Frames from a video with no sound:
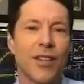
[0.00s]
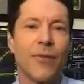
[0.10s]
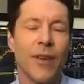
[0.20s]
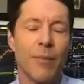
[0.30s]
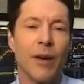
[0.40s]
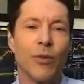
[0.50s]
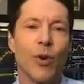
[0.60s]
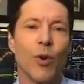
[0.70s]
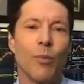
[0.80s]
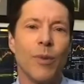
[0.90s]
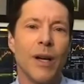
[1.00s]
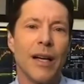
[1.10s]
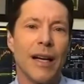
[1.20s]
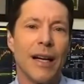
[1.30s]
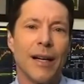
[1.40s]
In My Room,
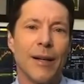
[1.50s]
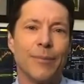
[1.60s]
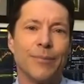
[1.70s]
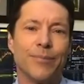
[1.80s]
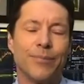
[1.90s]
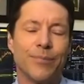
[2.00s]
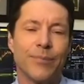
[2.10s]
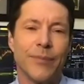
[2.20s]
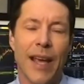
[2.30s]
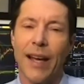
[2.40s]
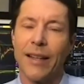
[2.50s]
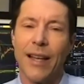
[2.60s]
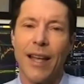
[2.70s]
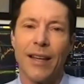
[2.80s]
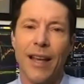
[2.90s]
yeah,
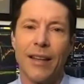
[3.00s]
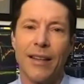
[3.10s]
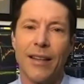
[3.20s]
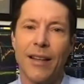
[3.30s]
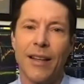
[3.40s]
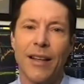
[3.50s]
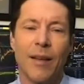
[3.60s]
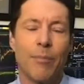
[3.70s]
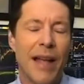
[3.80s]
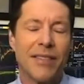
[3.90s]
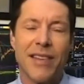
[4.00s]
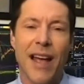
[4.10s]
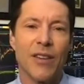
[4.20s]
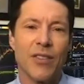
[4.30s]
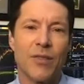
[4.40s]
and Pet
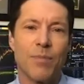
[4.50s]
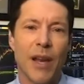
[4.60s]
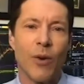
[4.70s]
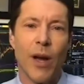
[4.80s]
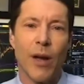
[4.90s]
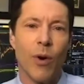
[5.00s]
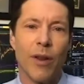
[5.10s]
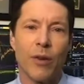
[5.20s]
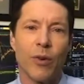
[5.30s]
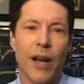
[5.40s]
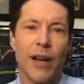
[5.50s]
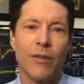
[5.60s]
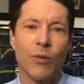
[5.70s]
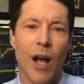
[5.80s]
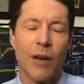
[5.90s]
Sounds, by the way, one of the great
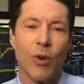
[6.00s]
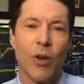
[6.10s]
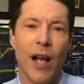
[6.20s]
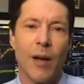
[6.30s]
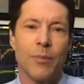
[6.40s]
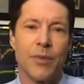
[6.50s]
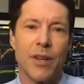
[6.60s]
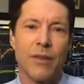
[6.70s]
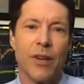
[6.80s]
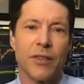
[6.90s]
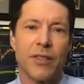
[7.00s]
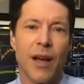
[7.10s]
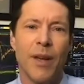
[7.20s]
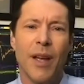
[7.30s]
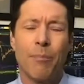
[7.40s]
rock and roll albums of all
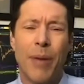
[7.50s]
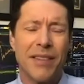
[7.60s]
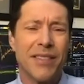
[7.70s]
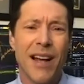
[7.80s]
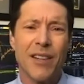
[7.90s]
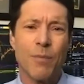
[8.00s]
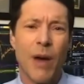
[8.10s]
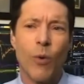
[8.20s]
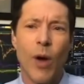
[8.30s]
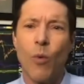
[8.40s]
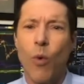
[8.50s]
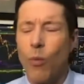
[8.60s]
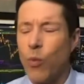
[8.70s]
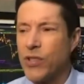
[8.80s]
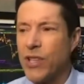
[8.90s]
time. Pet Sounds, by the way,
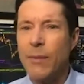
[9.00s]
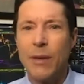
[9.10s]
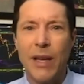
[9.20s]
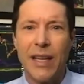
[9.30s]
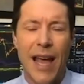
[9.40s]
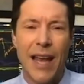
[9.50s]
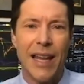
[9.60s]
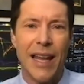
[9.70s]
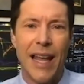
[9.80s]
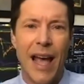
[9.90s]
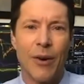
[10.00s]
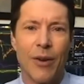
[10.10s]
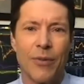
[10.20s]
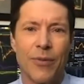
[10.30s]
what we seem to be getting out of